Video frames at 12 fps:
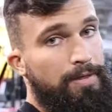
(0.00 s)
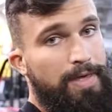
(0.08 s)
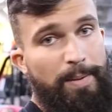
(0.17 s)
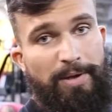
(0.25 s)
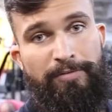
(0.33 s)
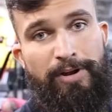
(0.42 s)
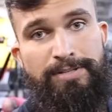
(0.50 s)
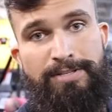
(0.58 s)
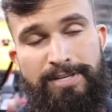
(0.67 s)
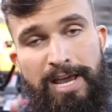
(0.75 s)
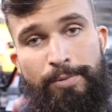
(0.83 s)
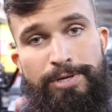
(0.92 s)
That, my friends,
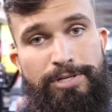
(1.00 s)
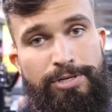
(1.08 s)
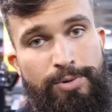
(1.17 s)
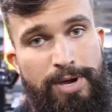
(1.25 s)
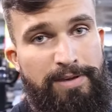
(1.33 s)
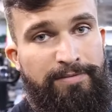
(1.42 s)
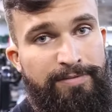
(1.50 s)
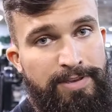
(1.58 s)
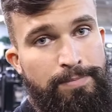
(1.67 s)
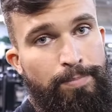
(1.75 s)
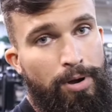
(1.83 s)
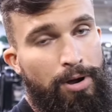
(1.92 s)
is how we do a
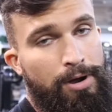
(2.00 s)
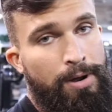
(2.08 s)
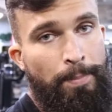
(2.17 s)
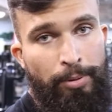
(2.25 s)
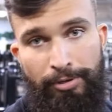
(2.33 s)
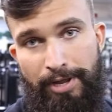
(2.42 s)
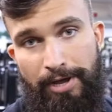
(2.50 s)
V-bar pull